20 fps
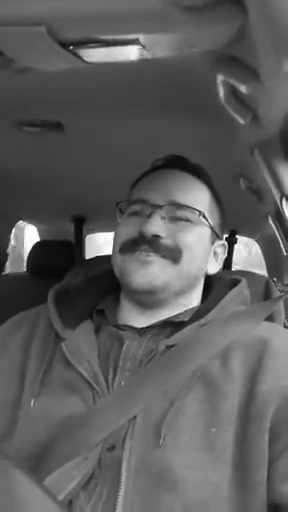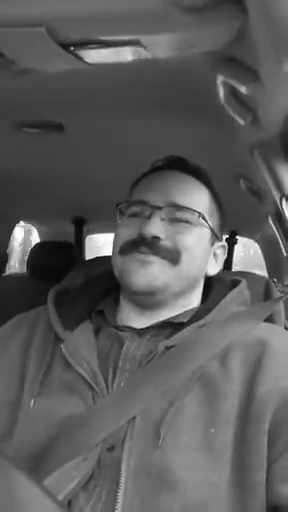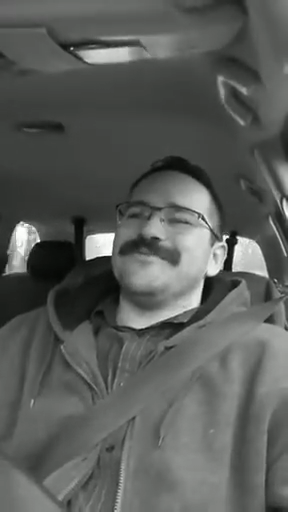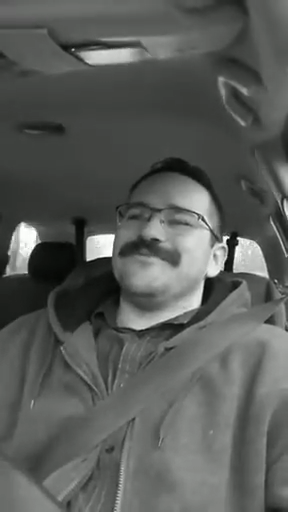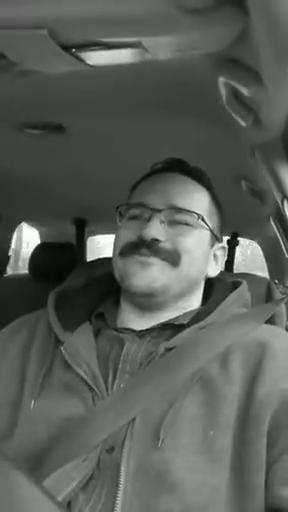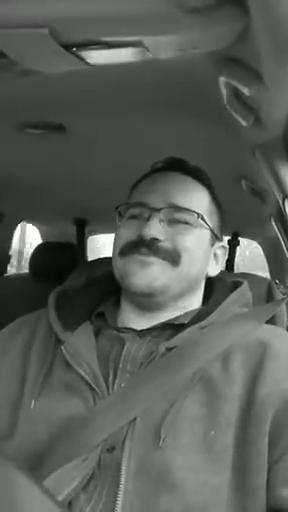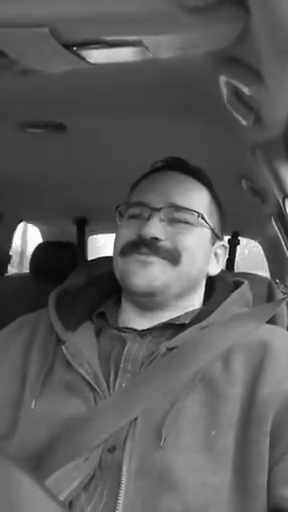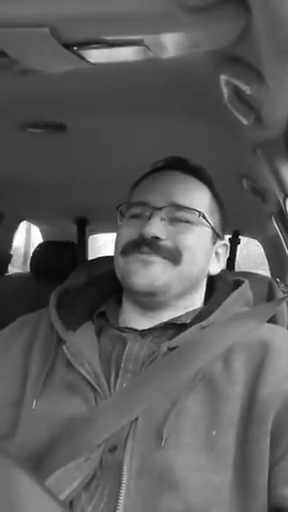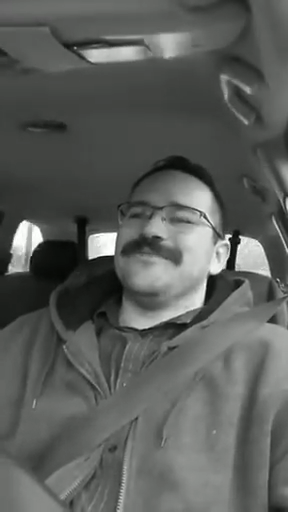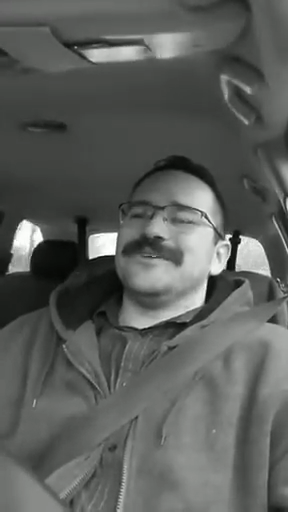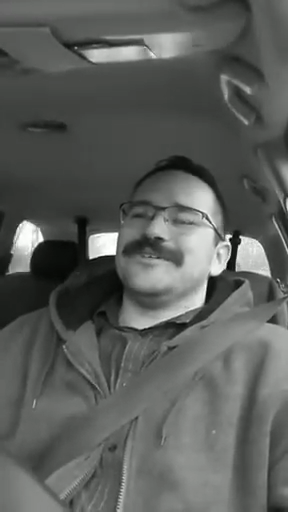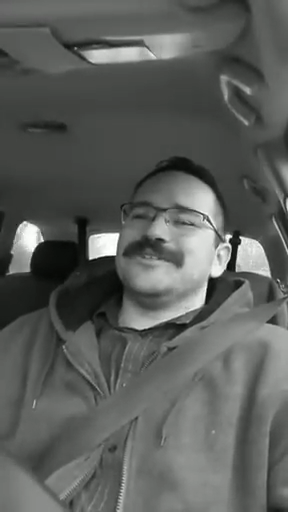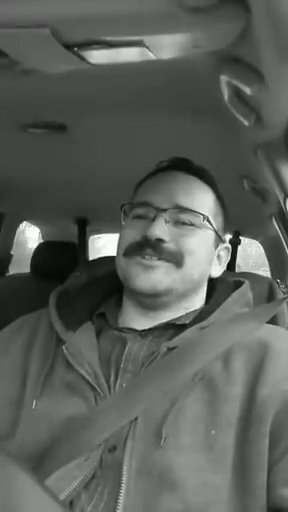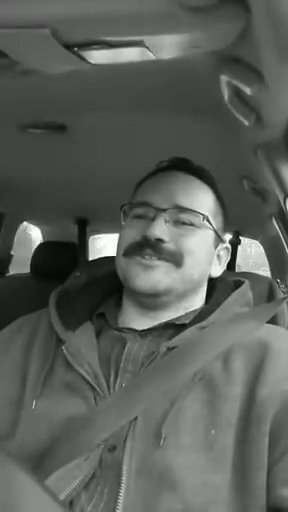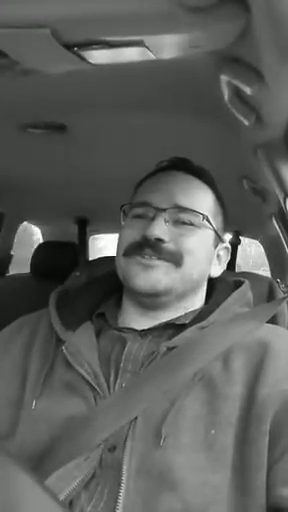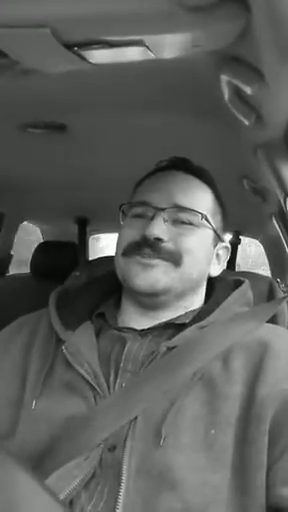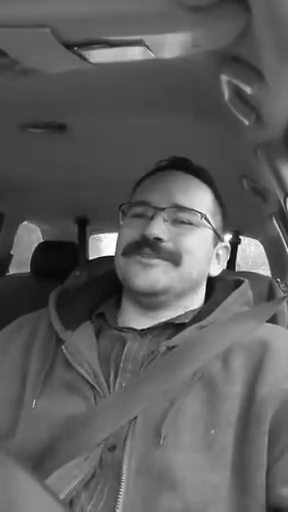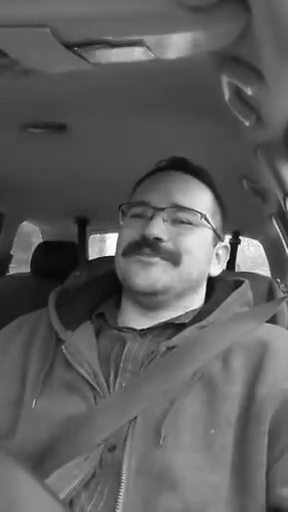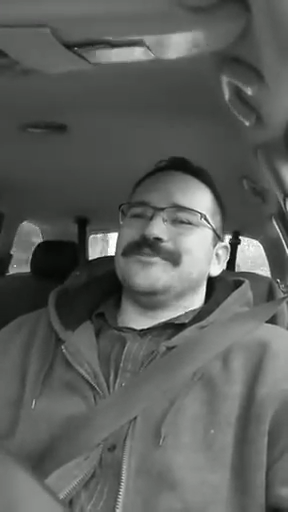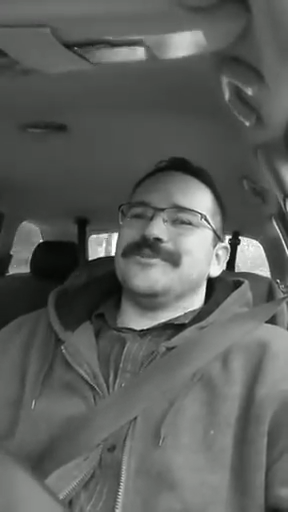a
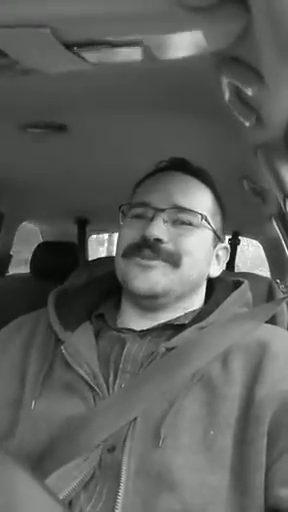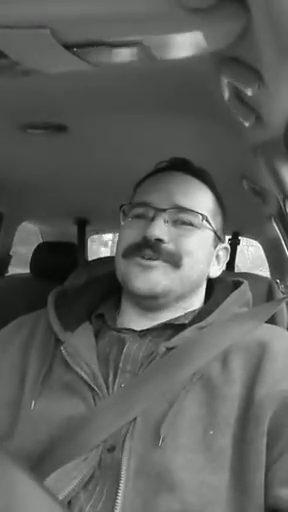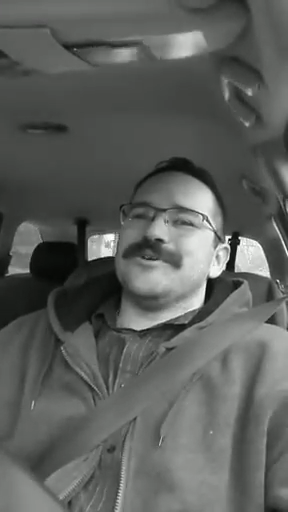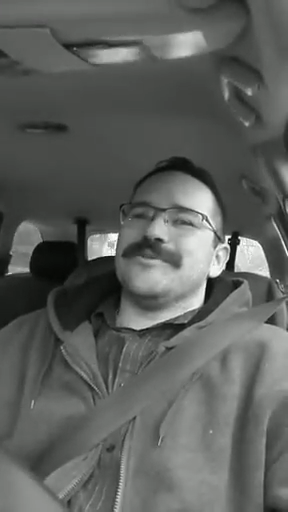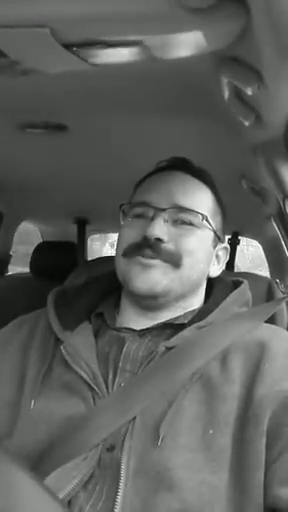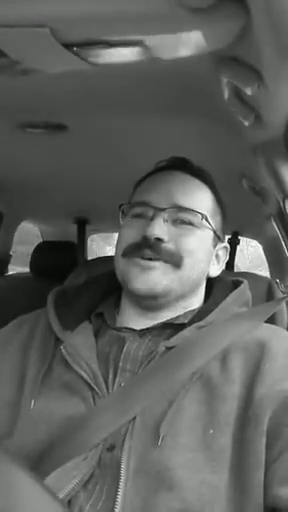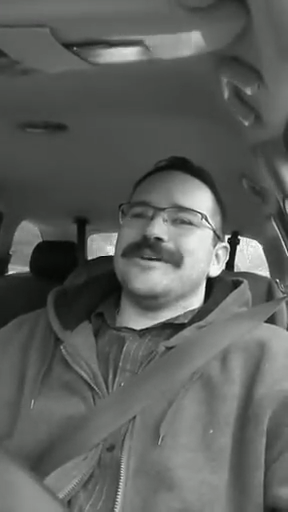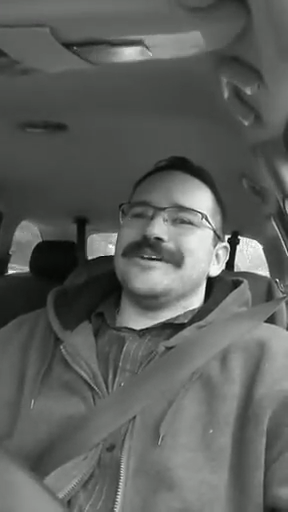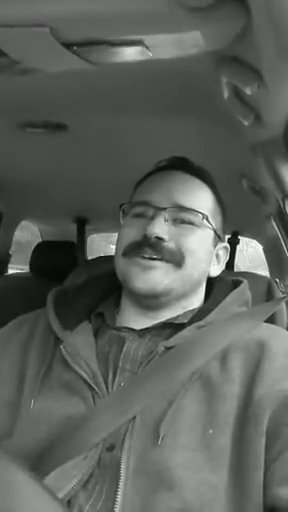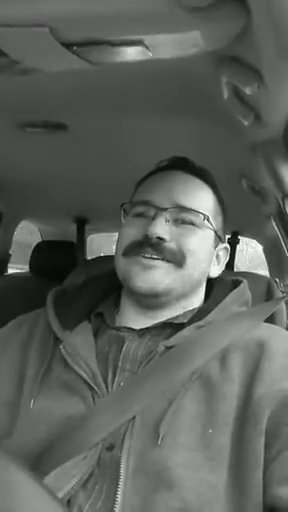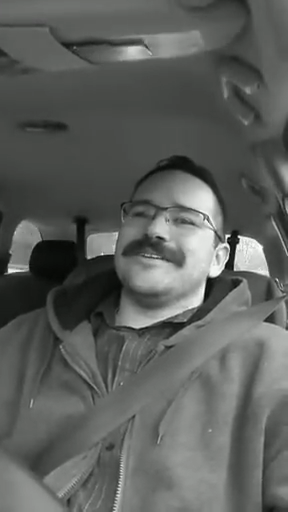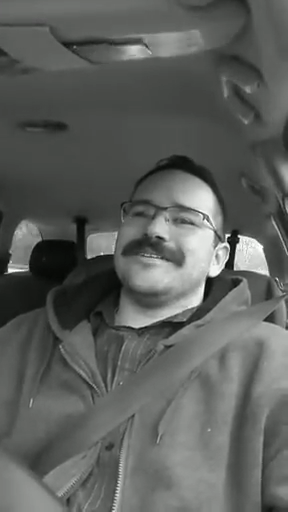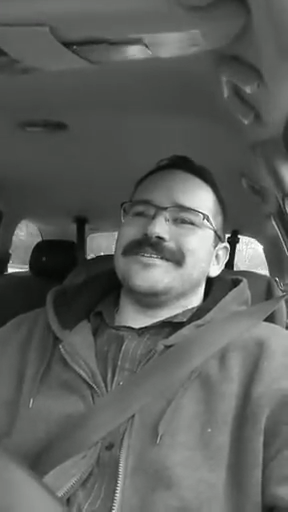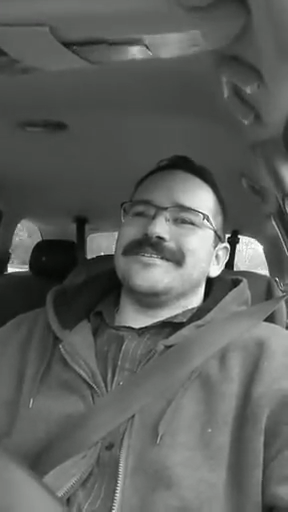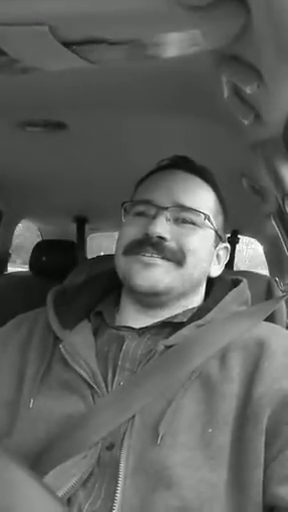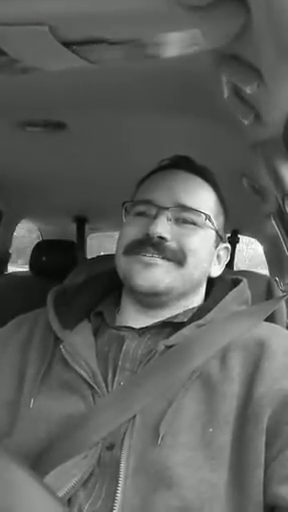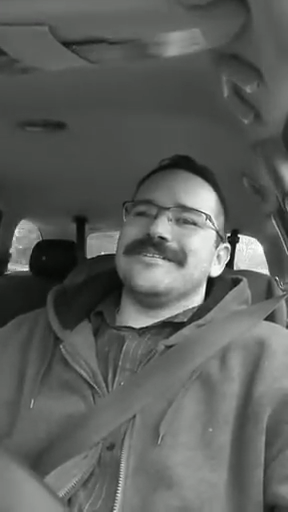functional programming